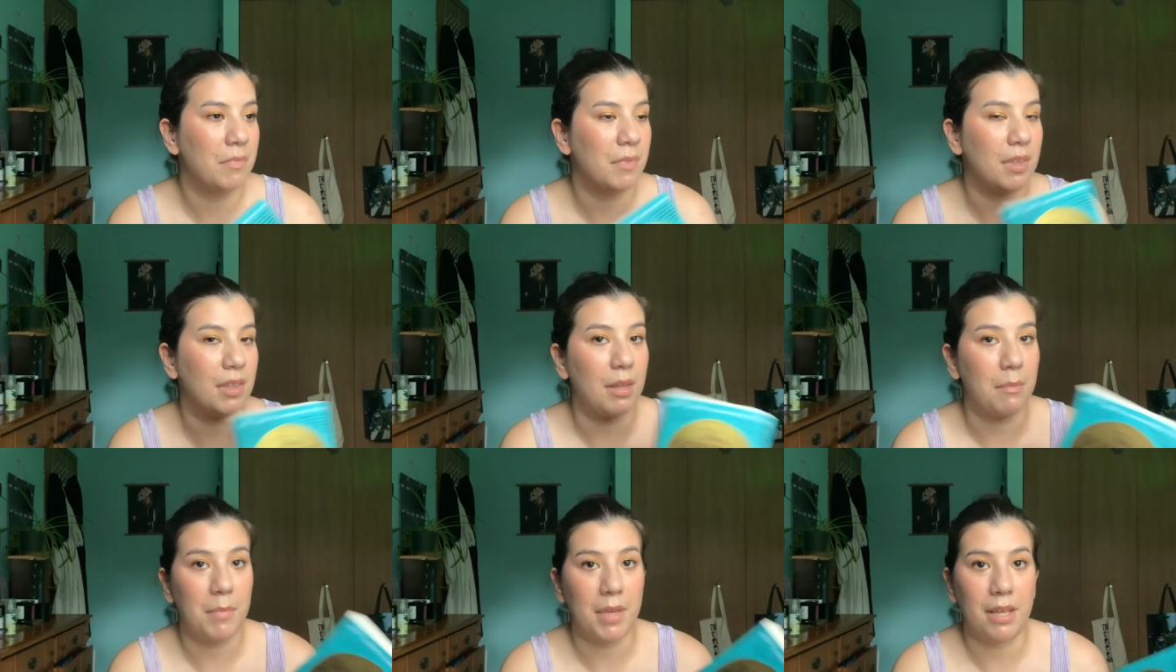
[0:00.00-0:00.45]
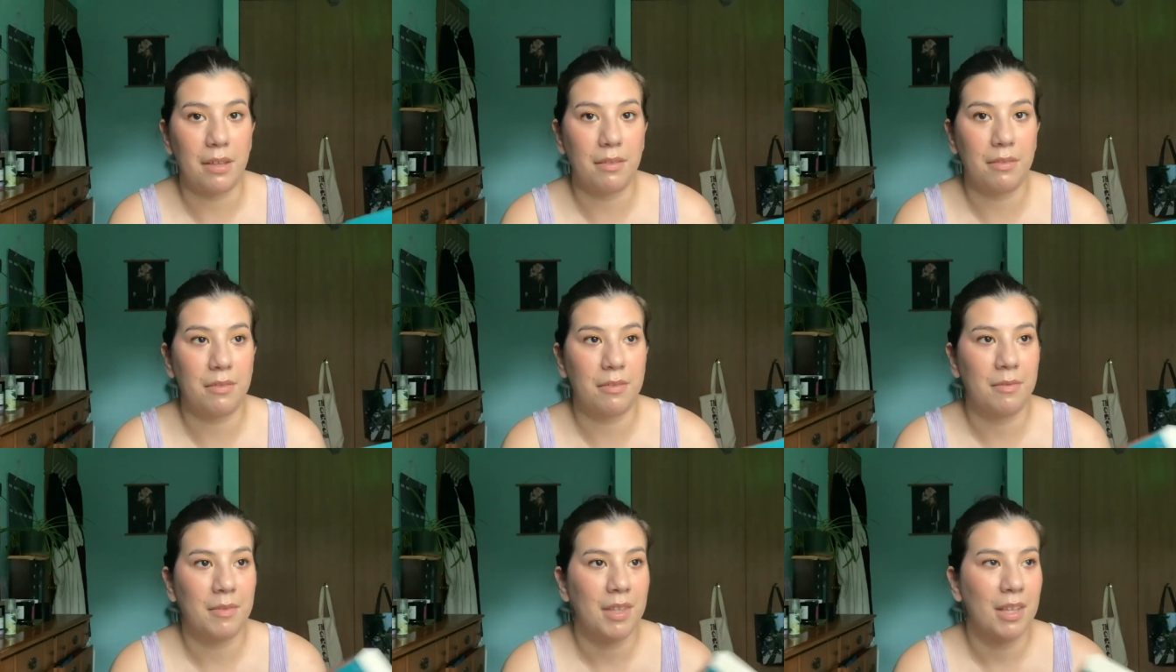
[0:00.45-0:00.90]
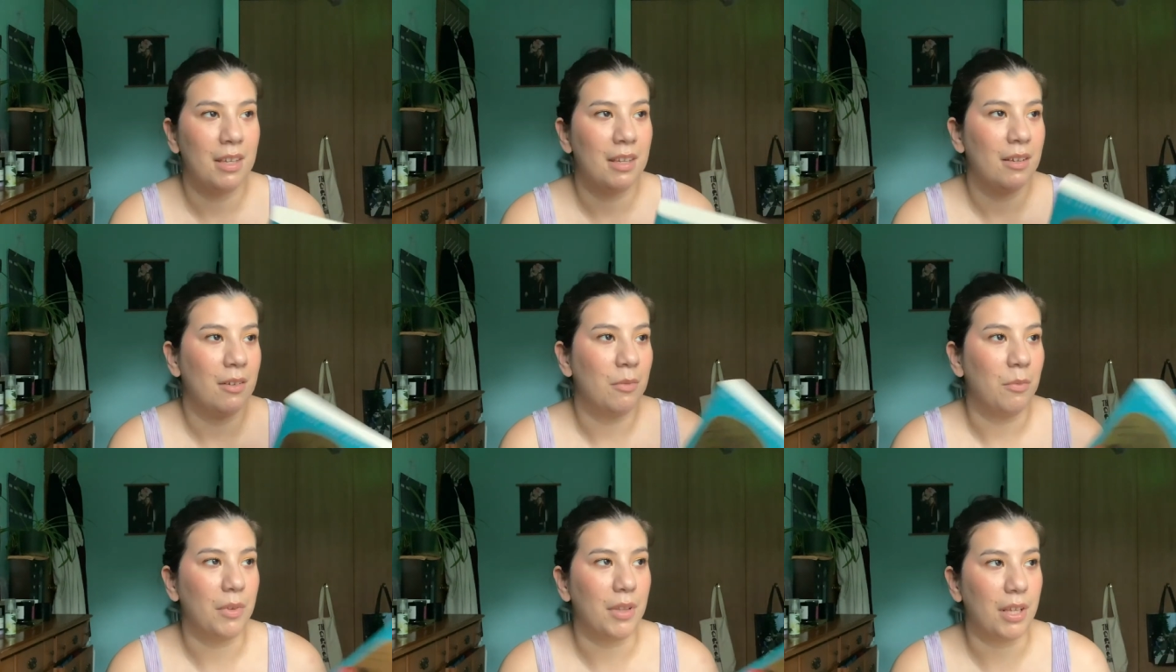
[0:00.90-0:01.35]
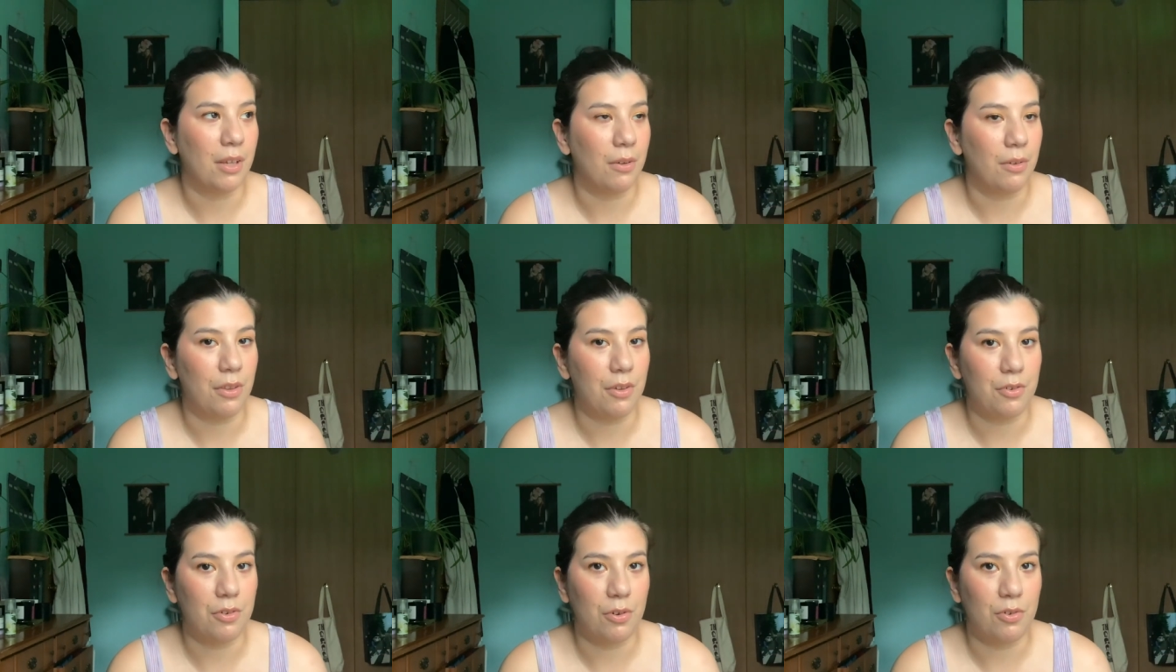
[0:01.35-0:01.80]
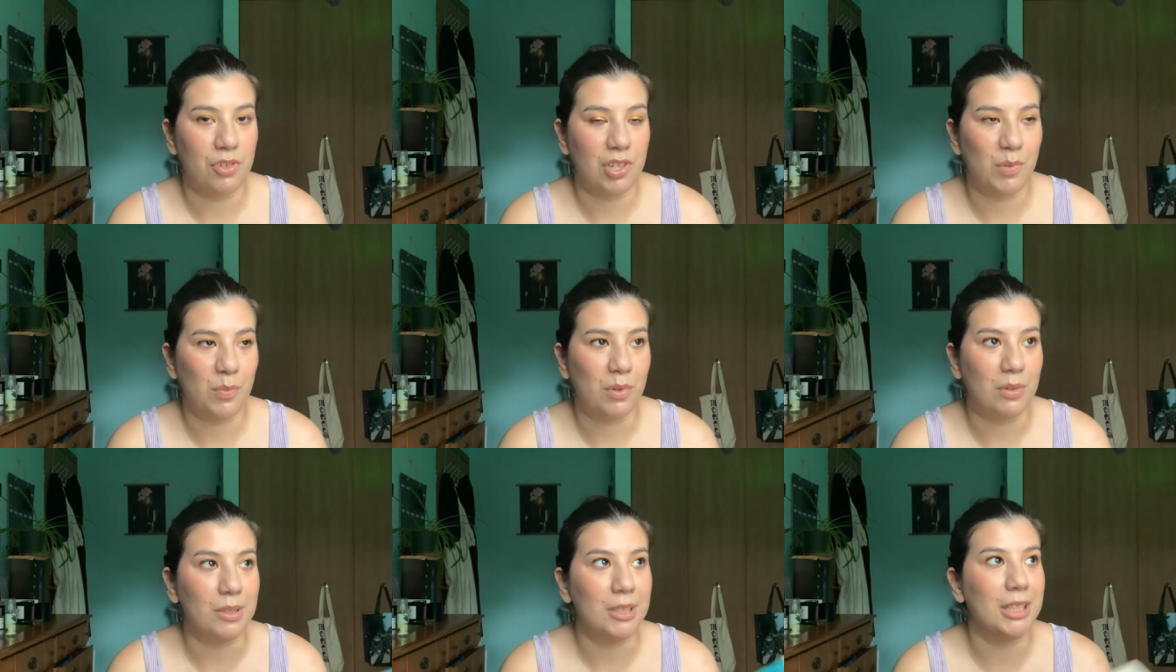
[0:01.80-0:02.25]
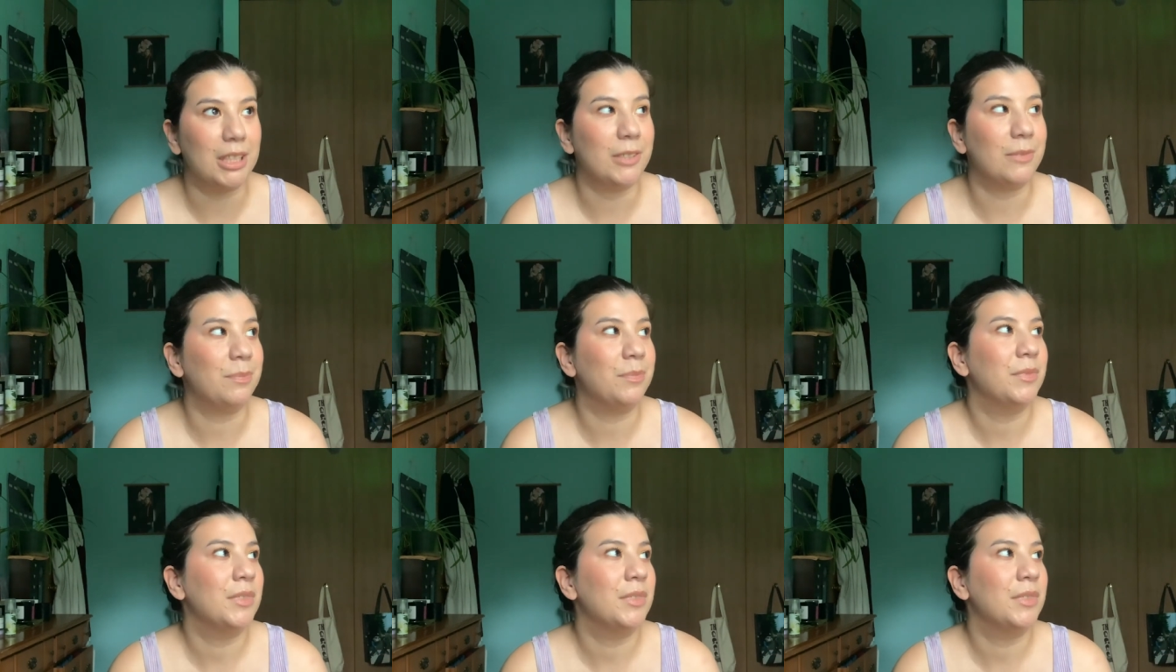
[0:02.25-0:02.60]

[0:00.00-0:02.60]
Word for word: the myth, when they go to the Trojan War,